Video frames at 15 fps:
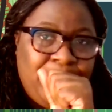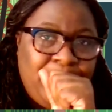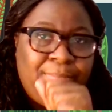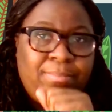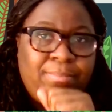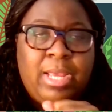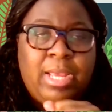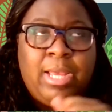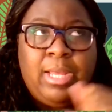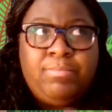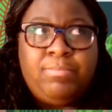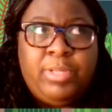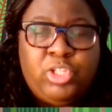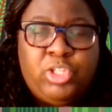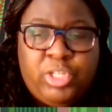payment
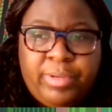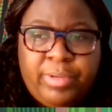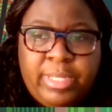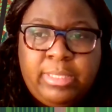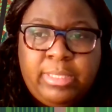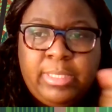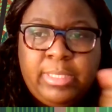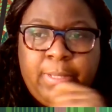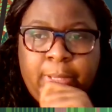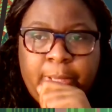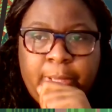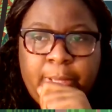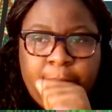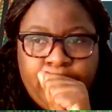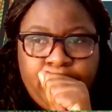insurance.
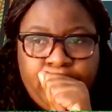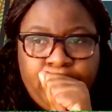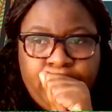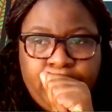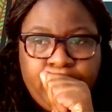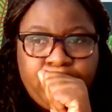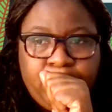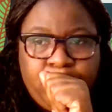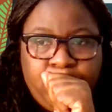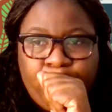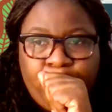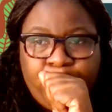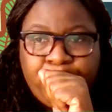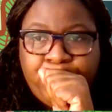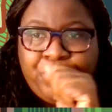
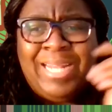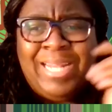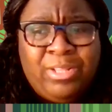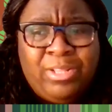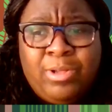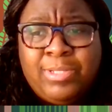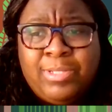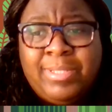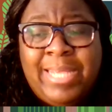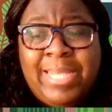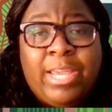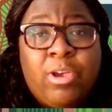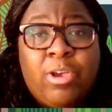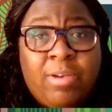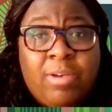And I can
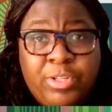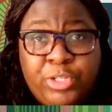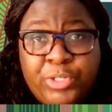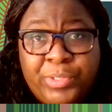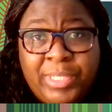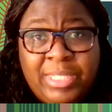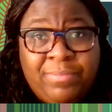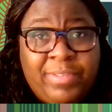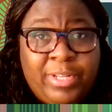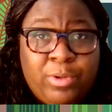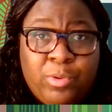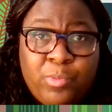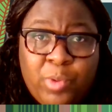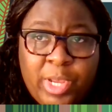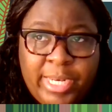also take off insurance
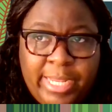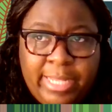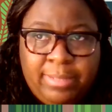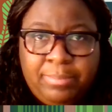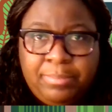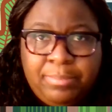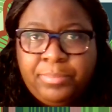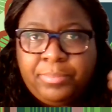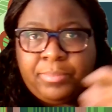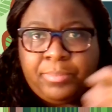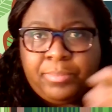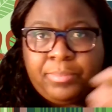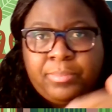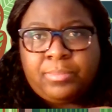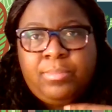if they don't want it.
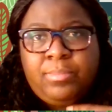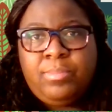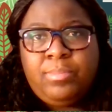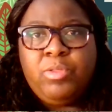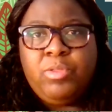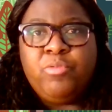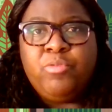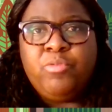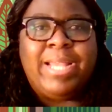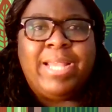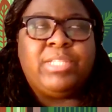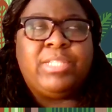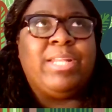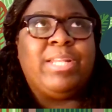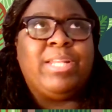
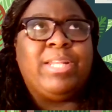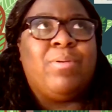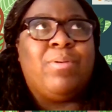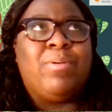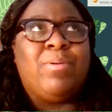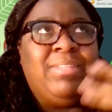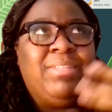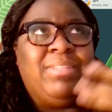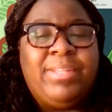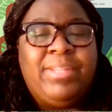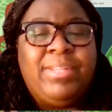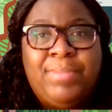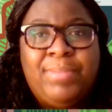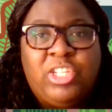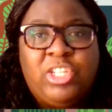Right. So I know I have 7
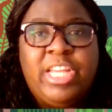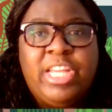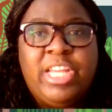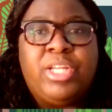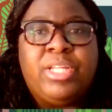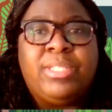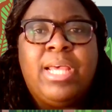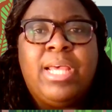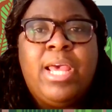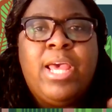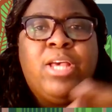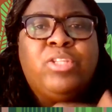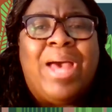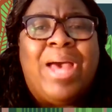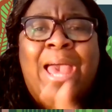days to make
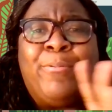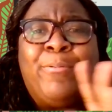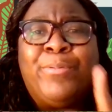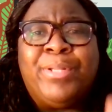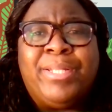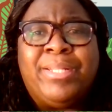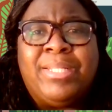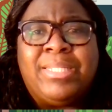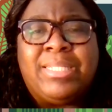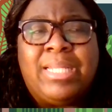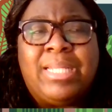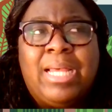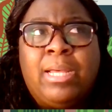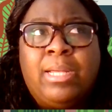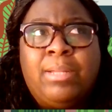changes. So I
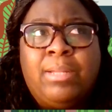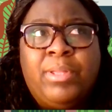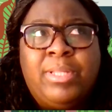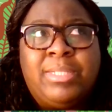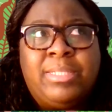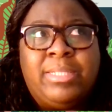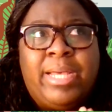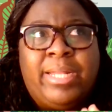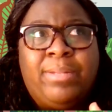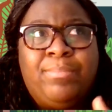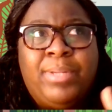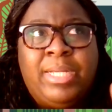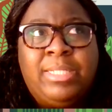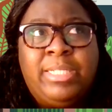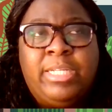wouldn't, it's
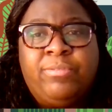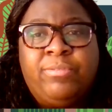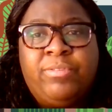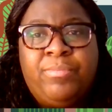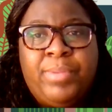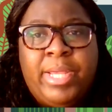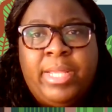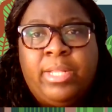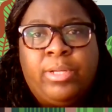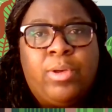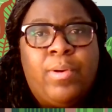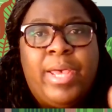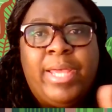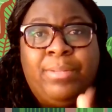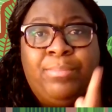not a big deal for
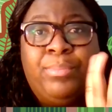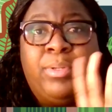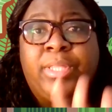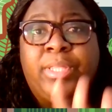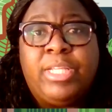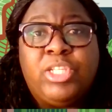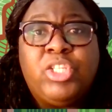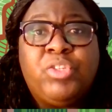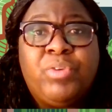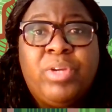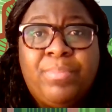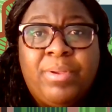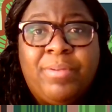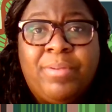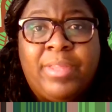me to go ahead and book
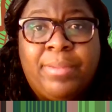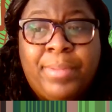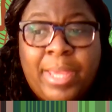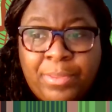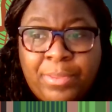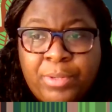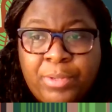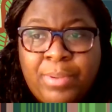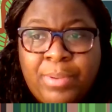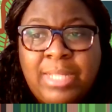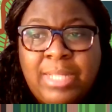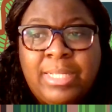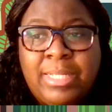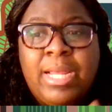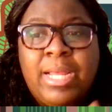this trip if they pay the
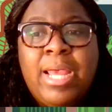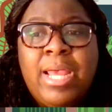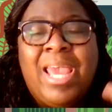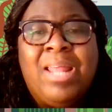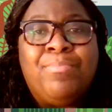deposit